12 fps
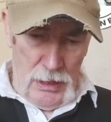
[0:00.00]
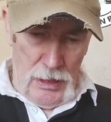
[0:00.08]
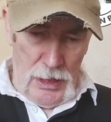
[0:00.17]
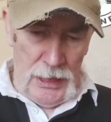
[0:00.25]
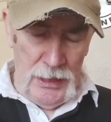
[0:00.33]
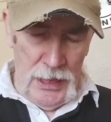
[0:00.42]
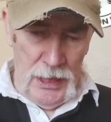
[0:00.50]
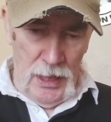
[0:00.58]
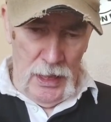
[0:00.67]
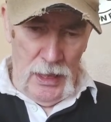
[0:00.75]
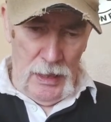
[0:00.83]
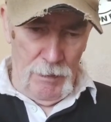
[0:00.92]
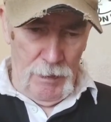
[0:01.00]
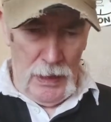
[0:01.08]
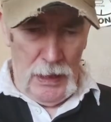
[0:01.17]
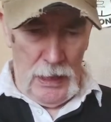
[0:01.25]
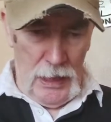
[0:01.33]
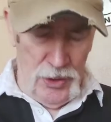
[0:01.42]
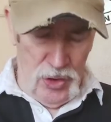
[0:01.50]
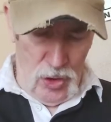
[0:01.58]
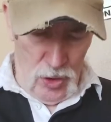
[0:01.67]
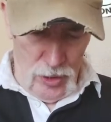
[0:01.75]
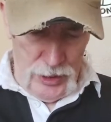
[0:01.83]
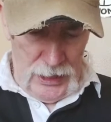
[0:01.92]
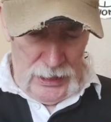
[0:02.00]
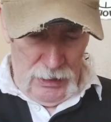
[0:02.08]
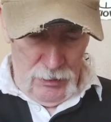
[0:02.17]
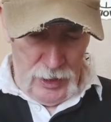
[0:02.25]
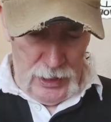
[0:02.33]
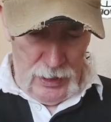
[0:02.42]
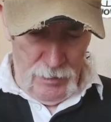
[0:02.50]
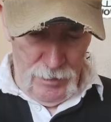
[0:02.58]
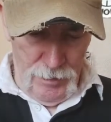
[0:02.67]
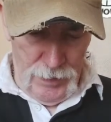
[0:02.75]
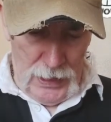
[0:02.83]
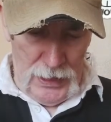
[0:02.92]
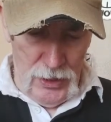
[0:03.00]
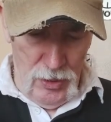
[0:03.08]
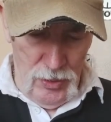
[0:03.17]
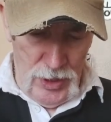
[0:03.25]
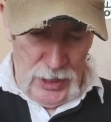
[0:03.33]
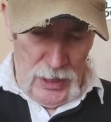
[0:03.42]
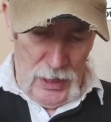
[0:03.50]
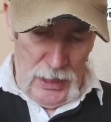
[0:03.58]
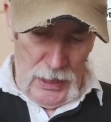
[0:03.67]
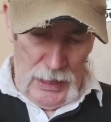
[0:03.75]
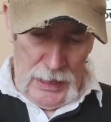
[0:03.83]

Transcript: they did a sorting out thing by using